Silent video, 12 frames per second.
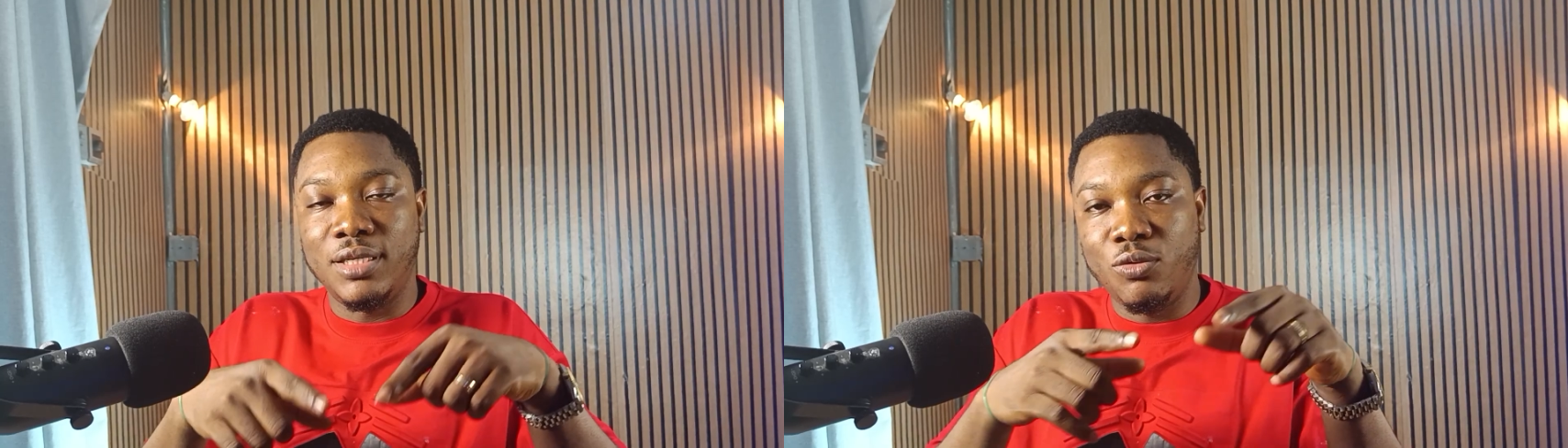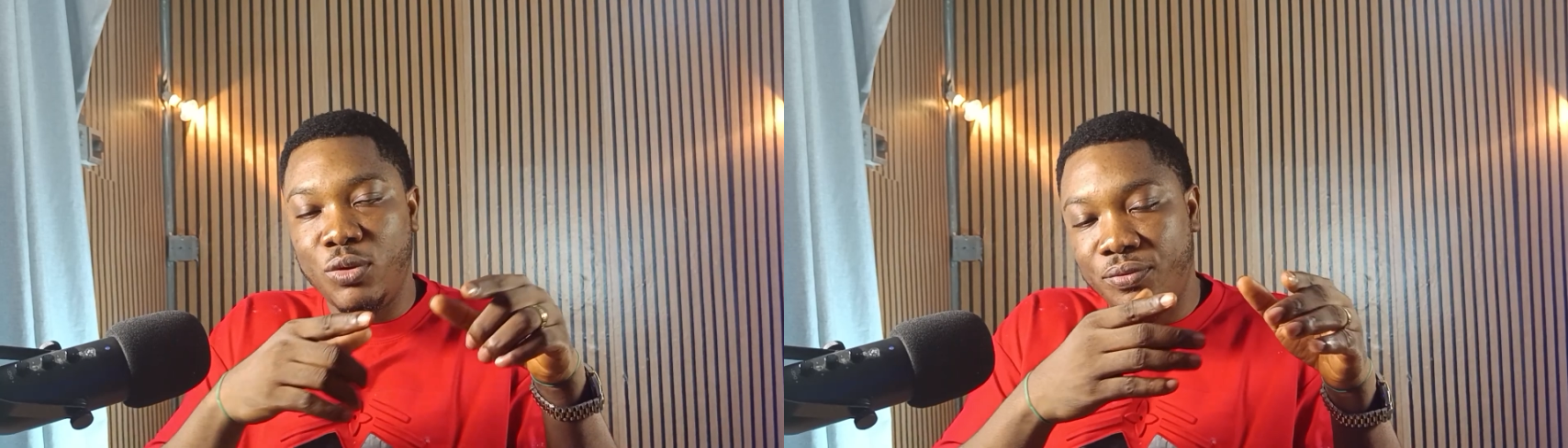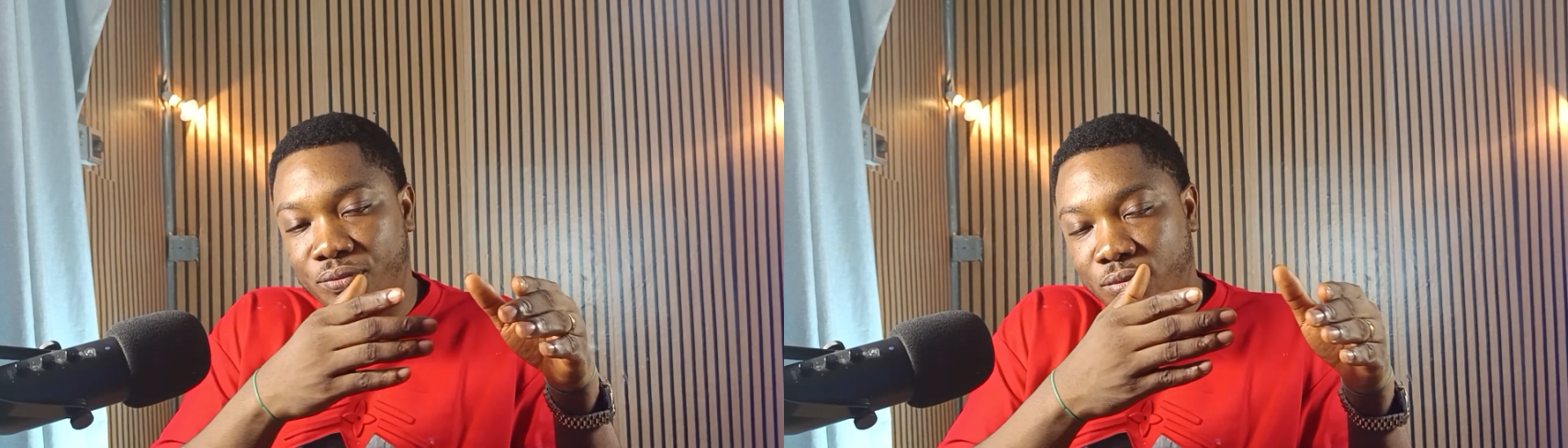
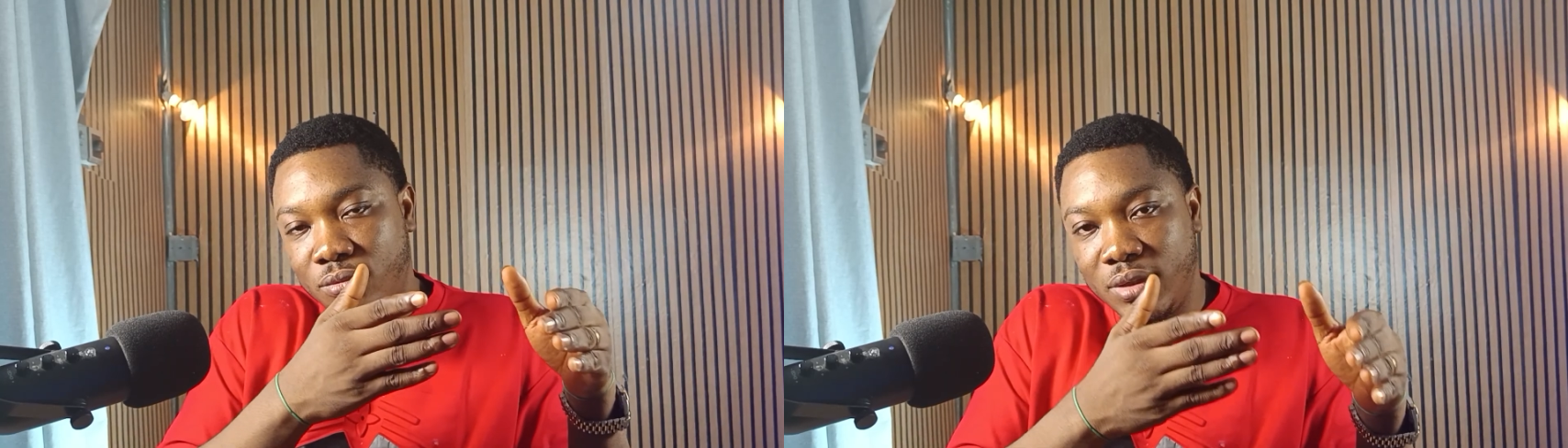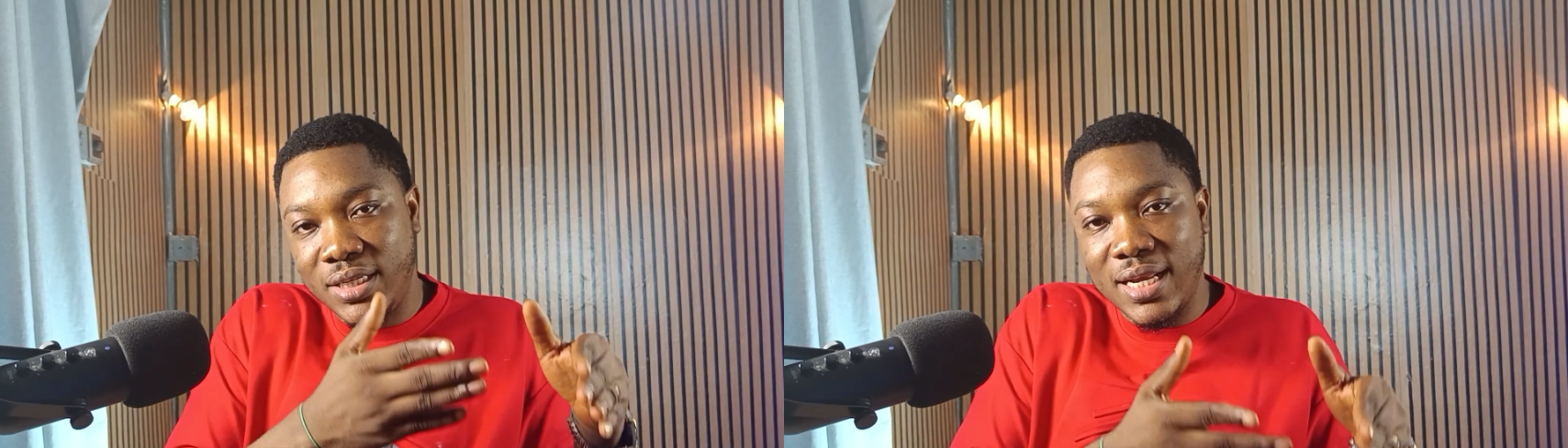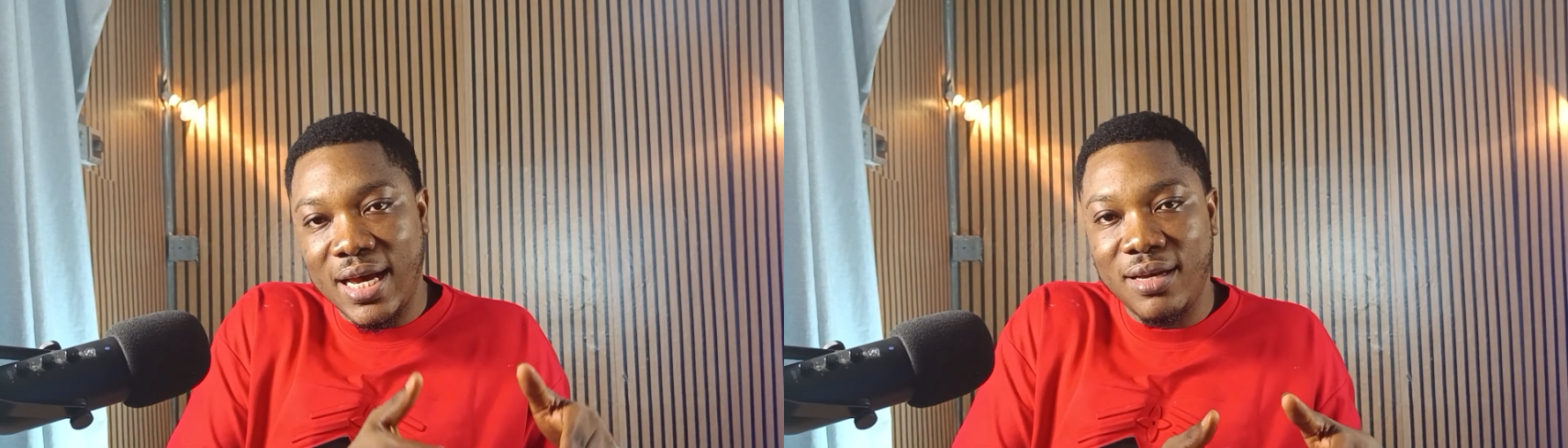if
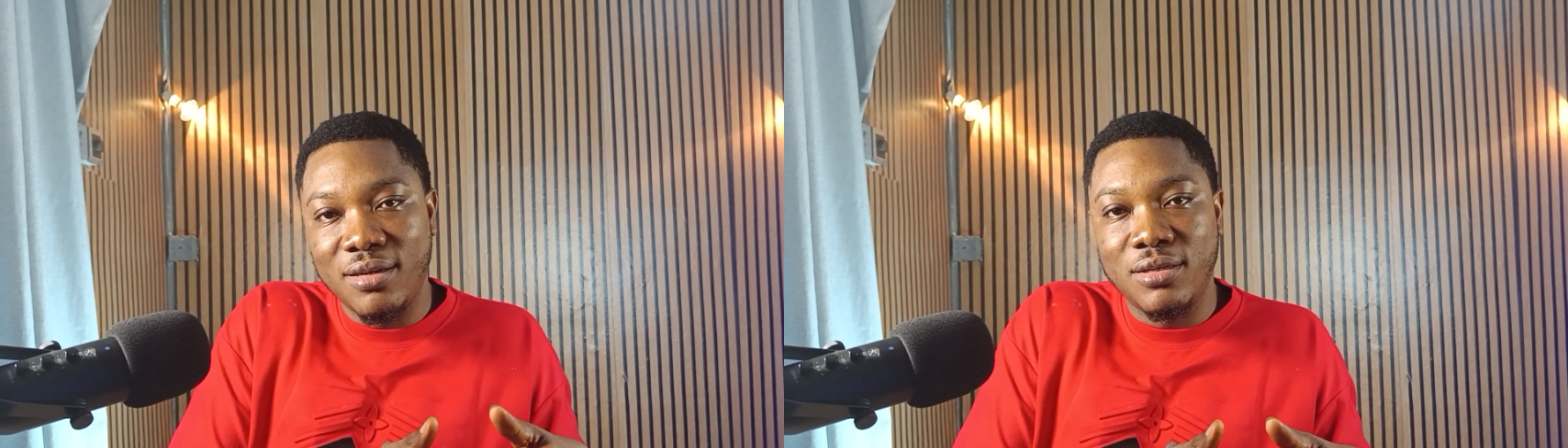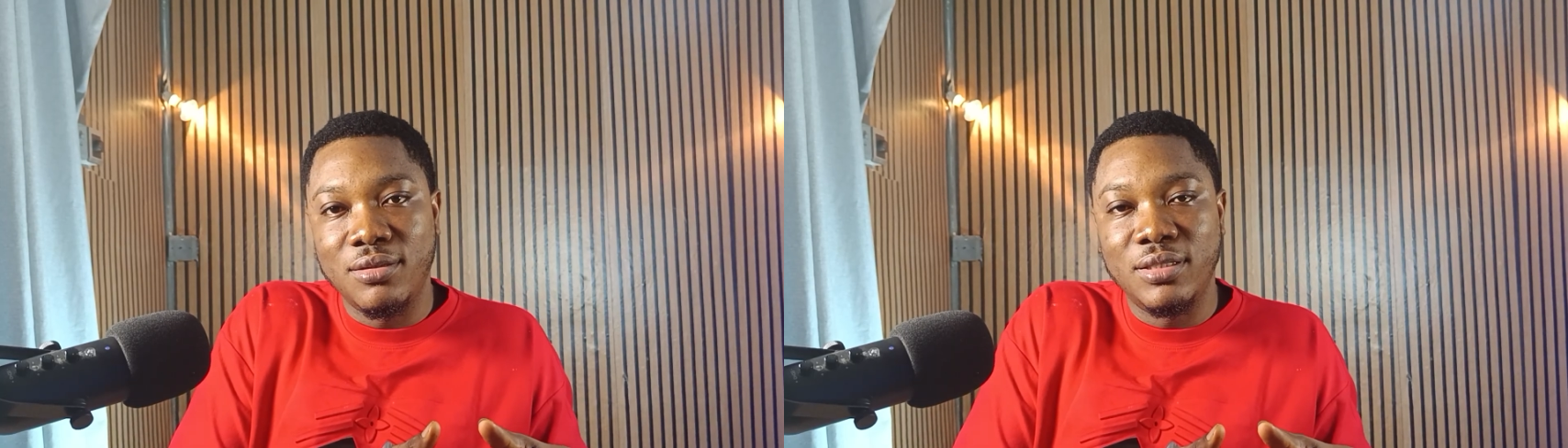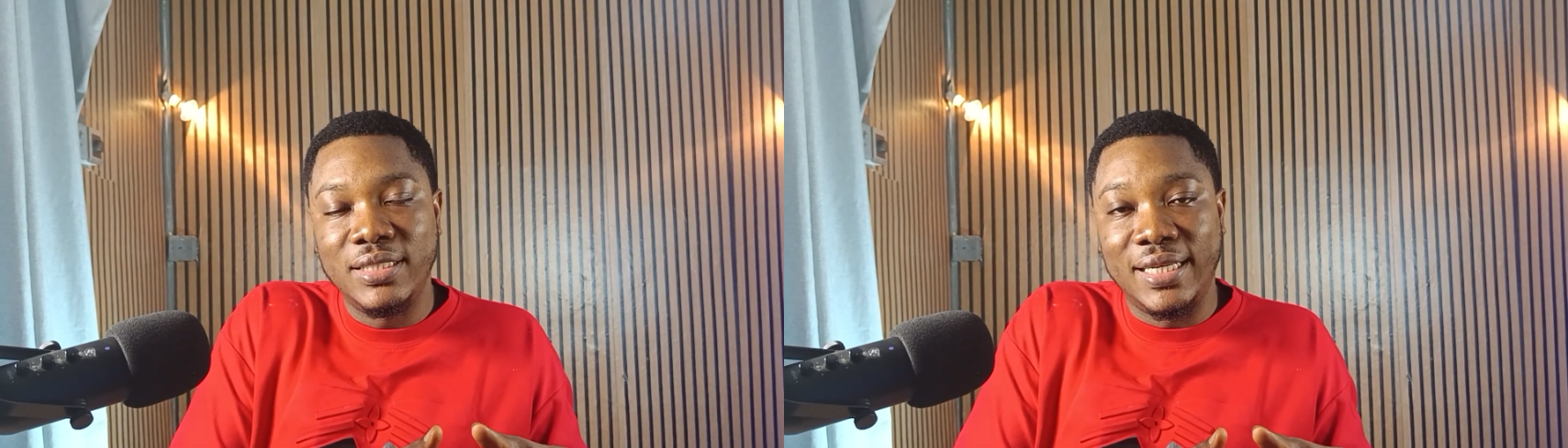either
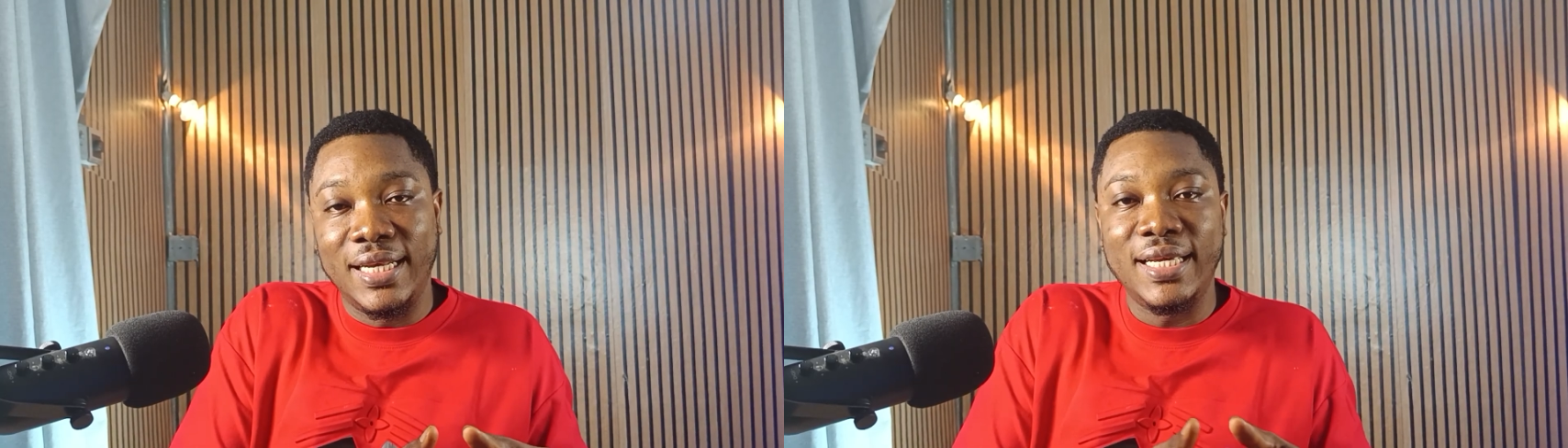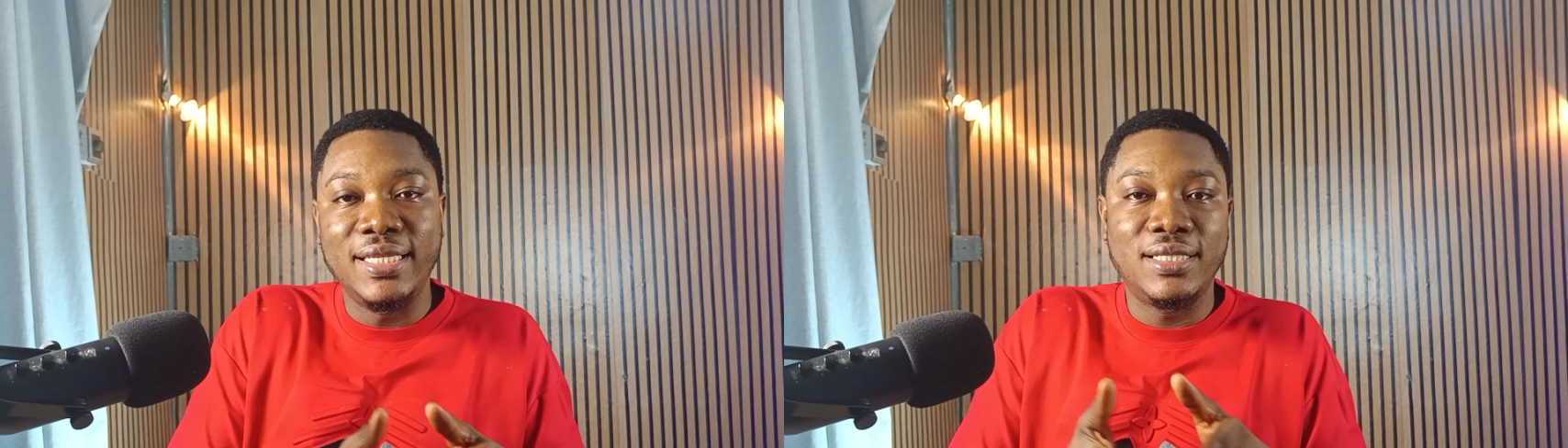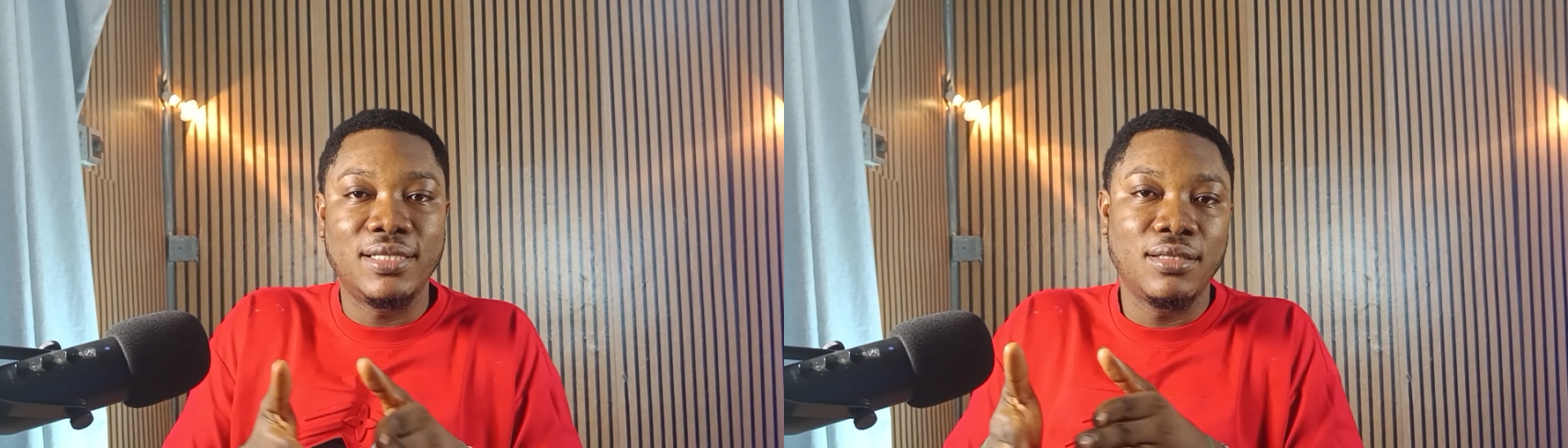delete